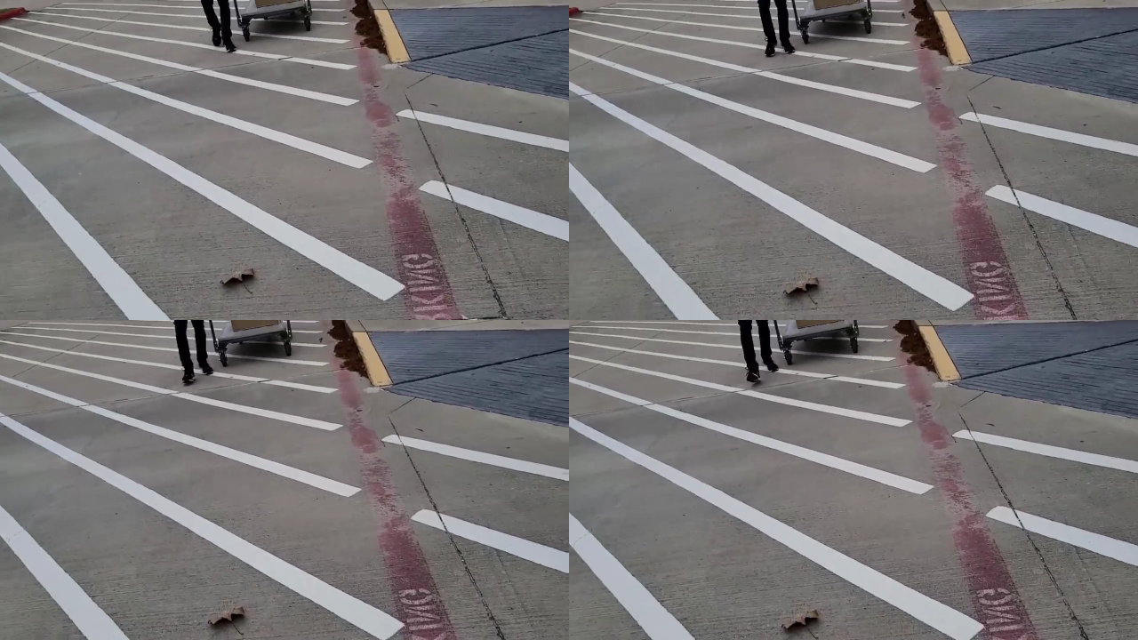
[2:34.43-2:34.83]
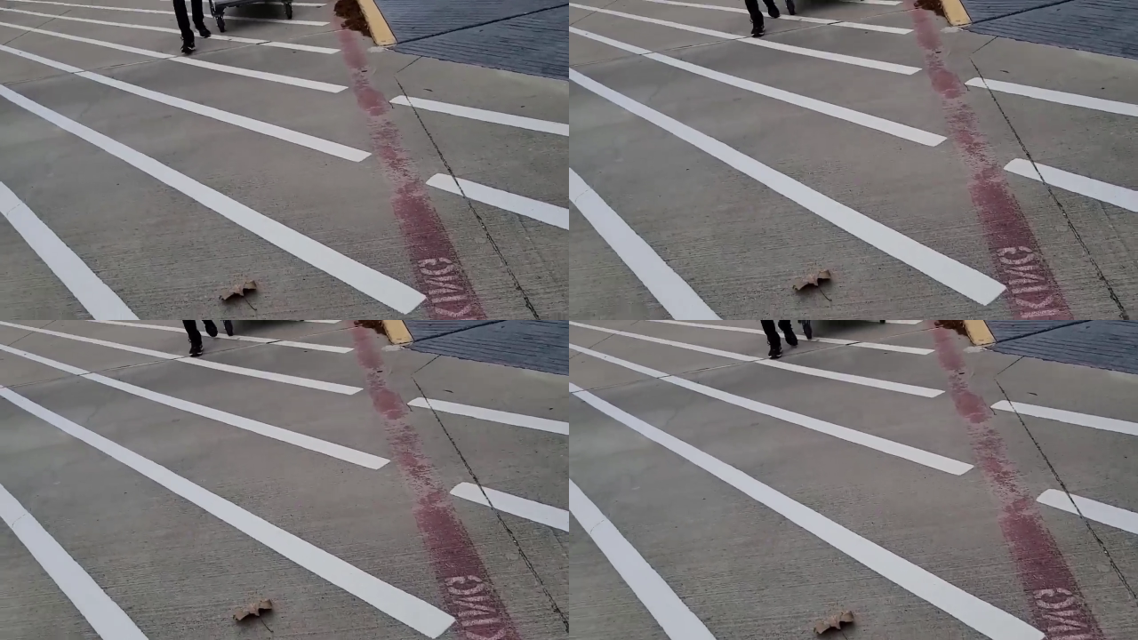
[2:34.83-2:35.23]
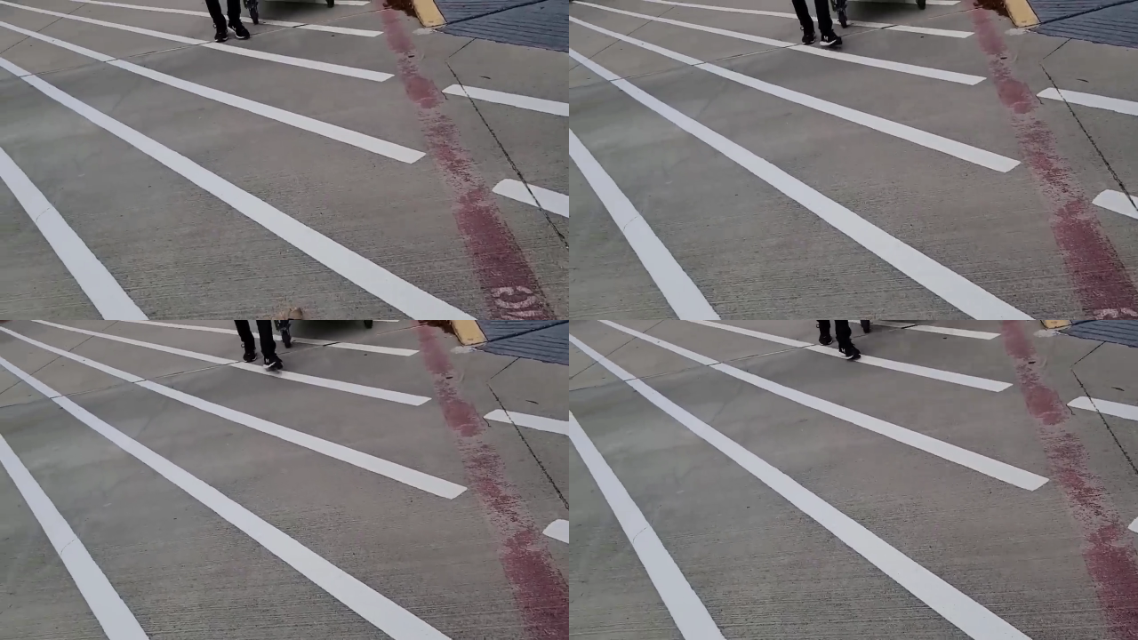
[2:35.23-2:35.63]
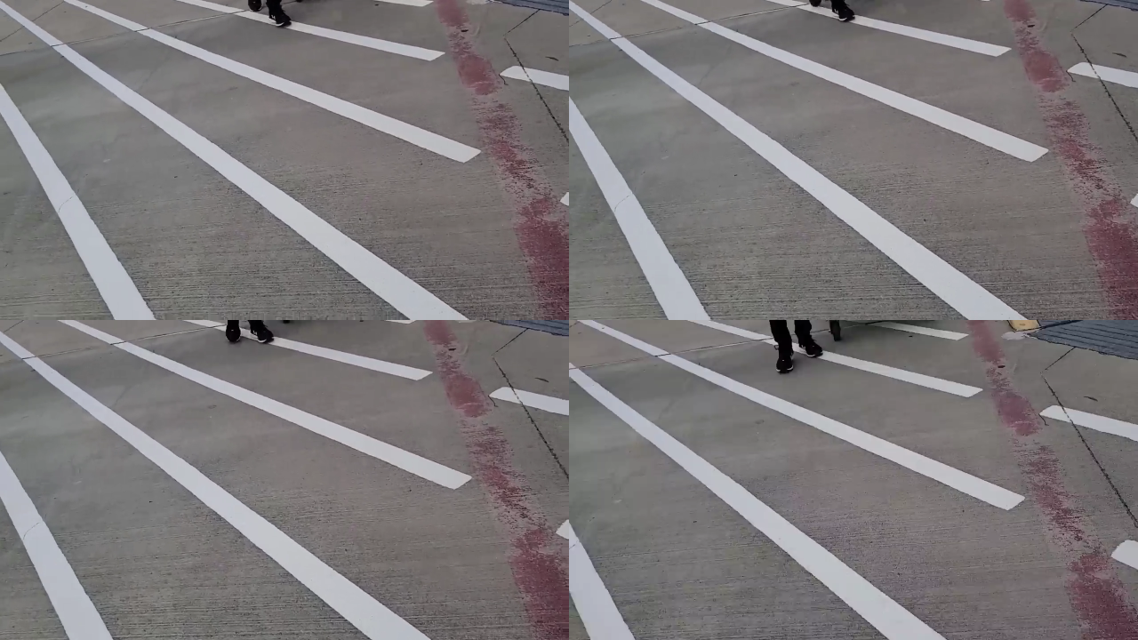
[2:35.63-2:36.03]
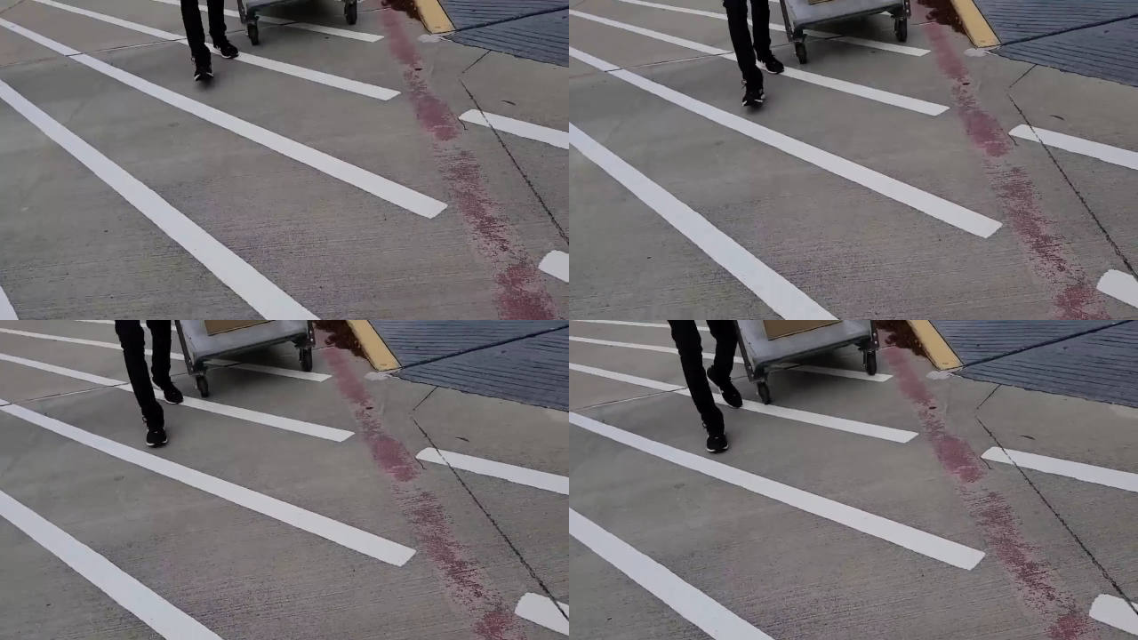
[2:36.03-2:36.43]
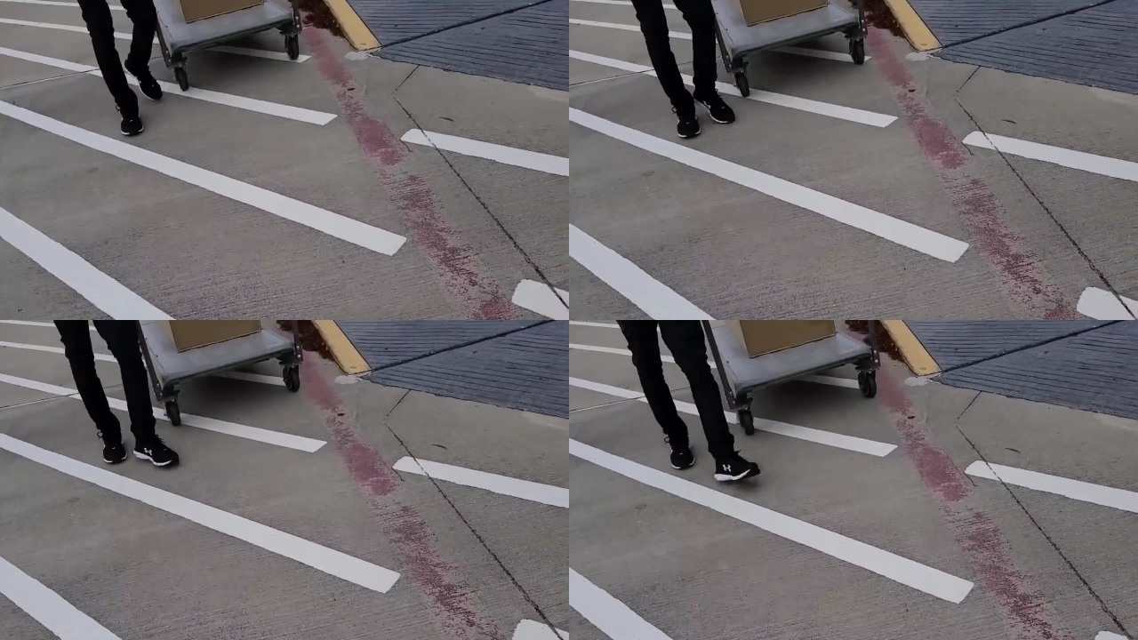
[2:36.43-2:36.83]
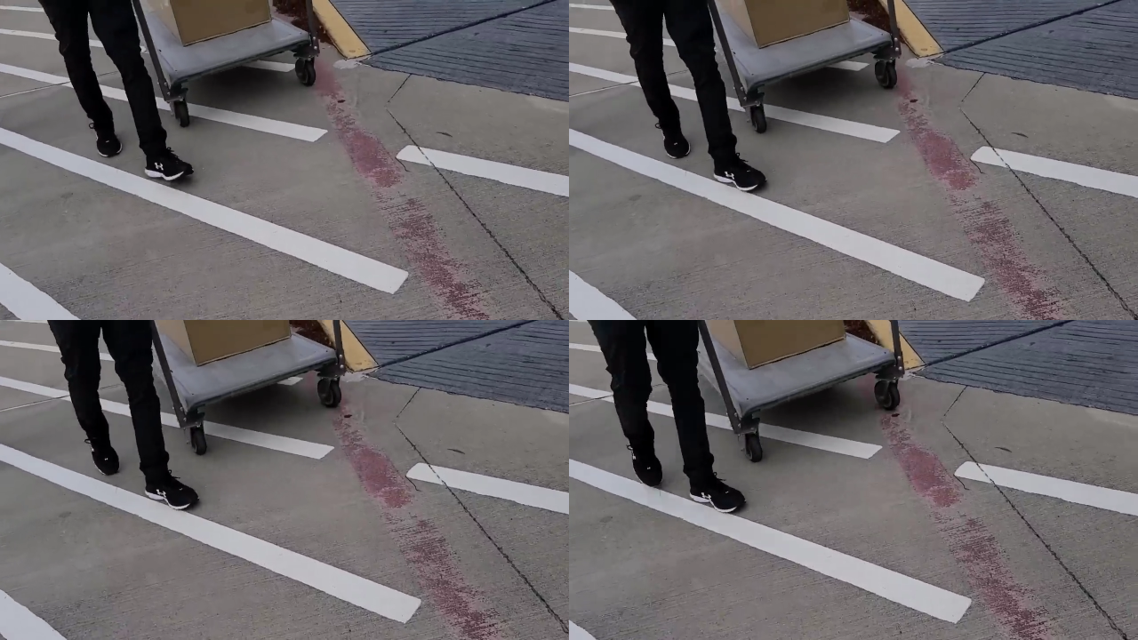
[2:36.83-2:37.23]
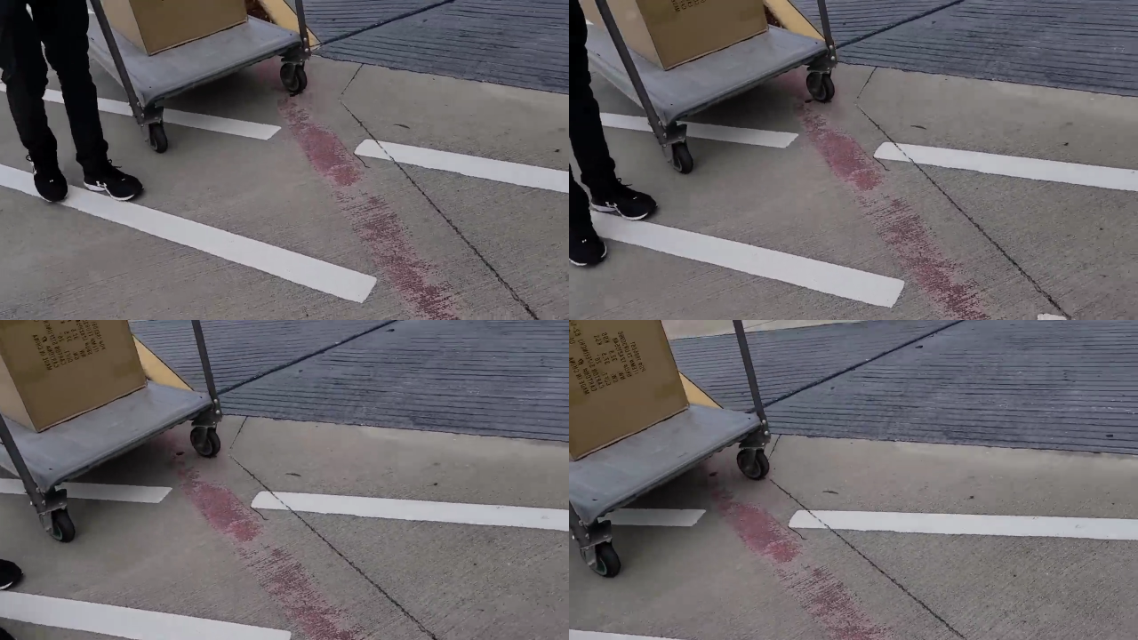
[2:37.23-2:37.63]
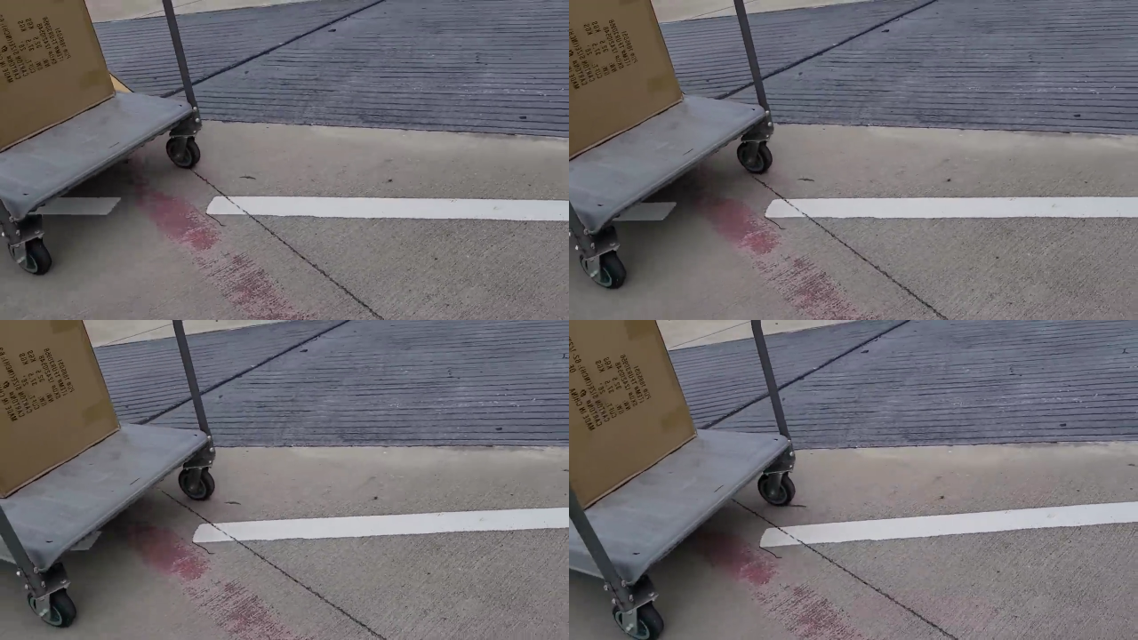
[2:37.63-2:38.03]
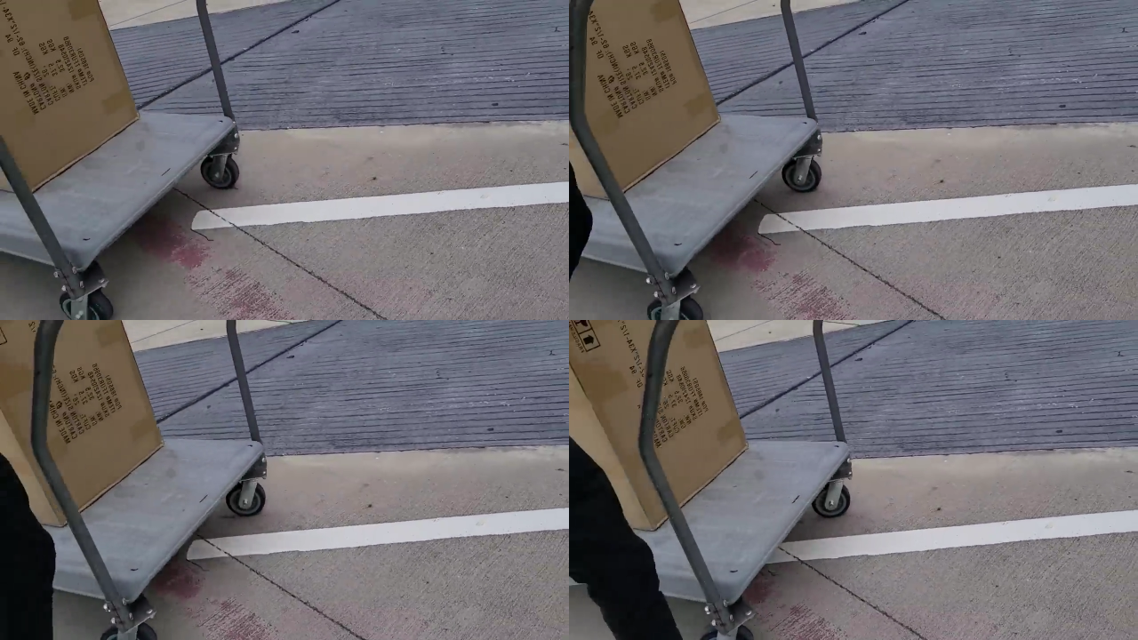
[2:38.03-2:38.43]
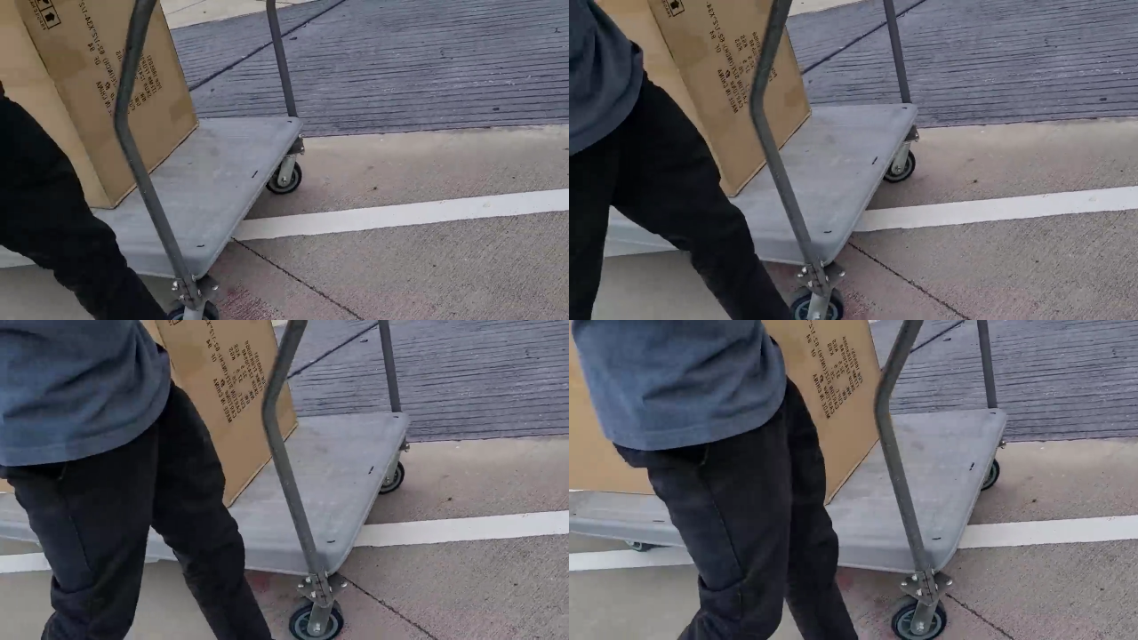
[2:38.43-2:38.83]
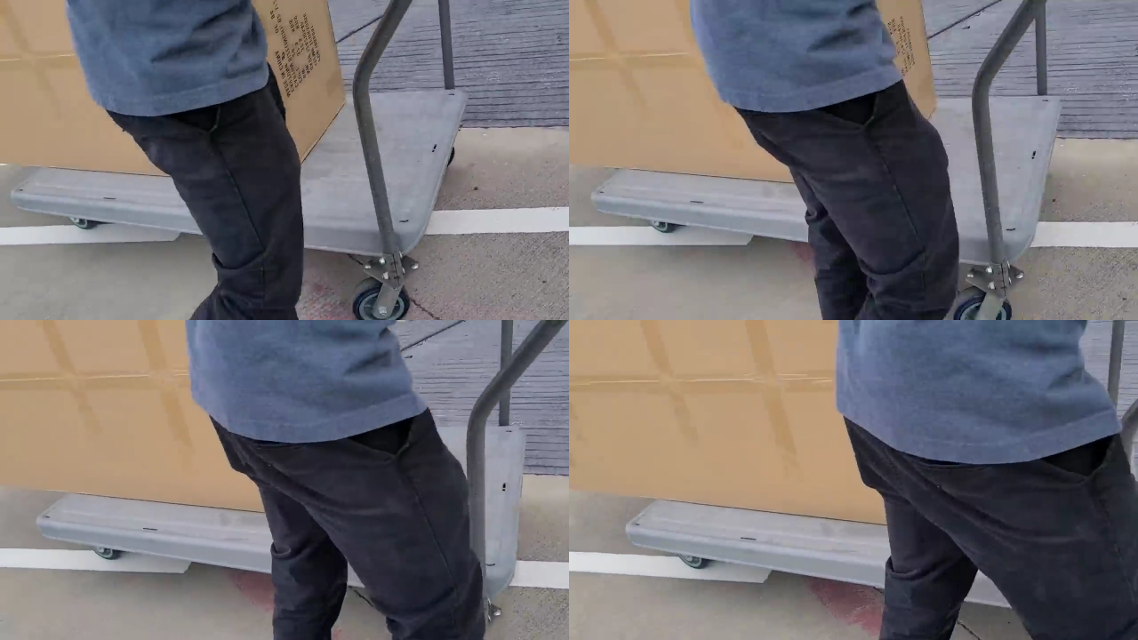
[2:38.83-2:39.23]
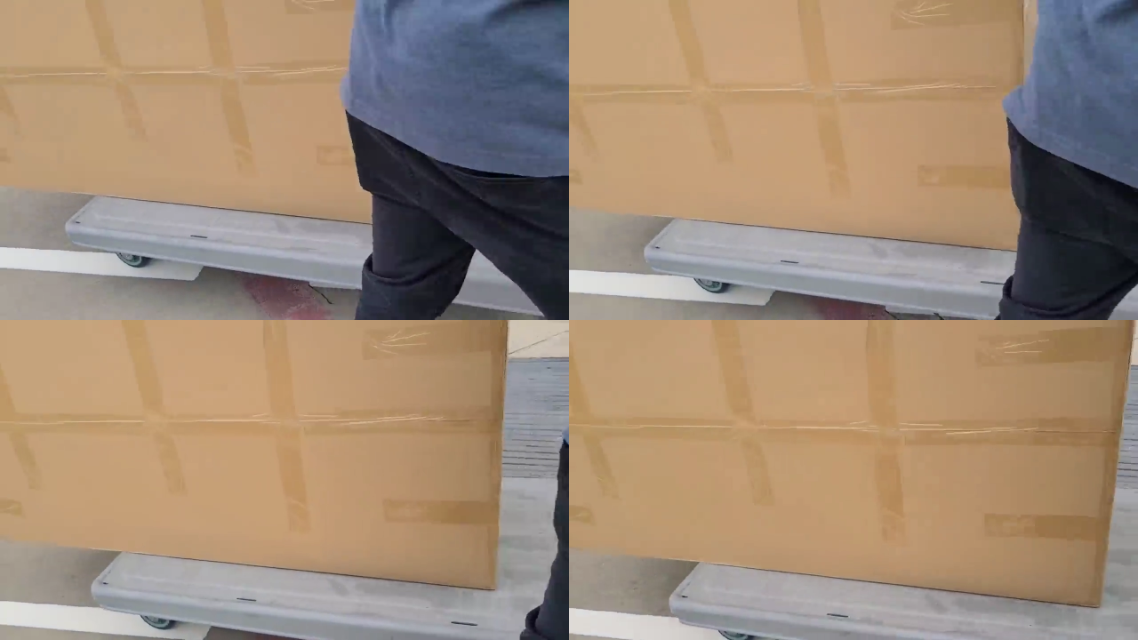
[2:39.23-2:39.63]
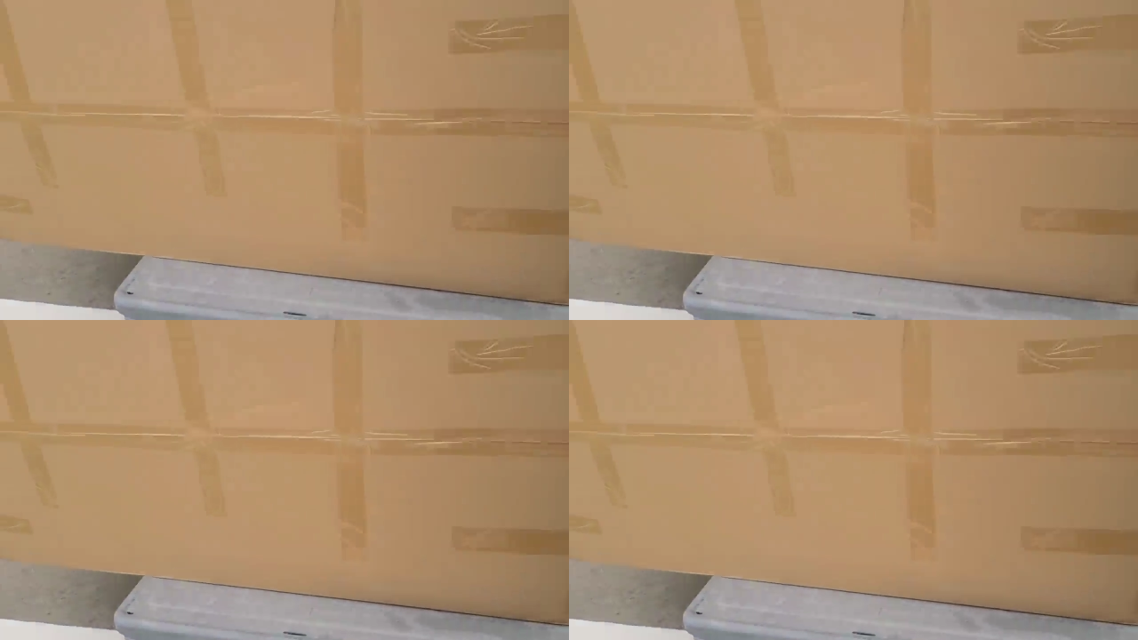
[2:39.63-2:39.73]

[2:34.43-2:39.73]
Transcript: No face is visible, so there are no lips to read.